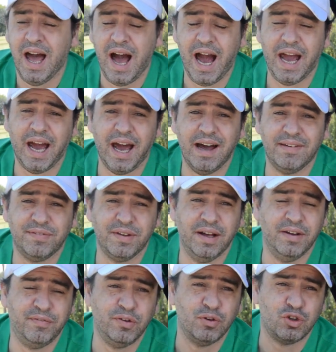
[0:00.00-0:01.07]
I have
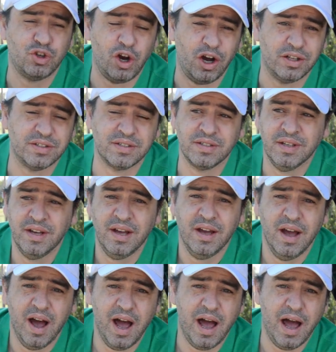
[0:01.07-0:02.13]
a few shots
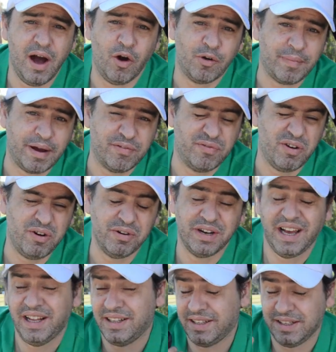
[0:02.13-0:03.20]
on my phone,
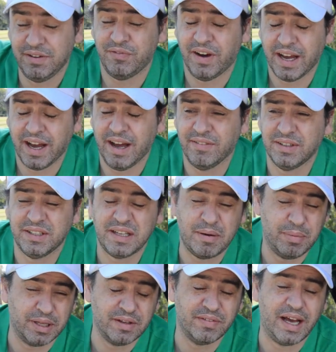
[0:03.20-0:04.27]
and if I have it, I
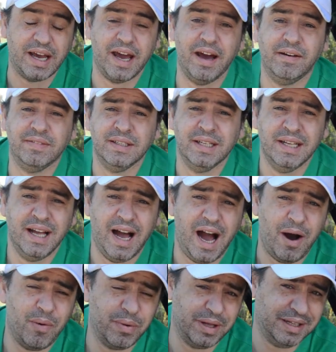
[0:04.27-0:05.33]
believe I have,
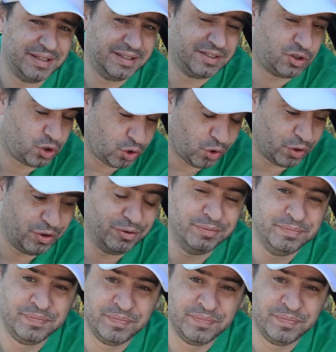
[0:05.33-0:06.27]
I will show you.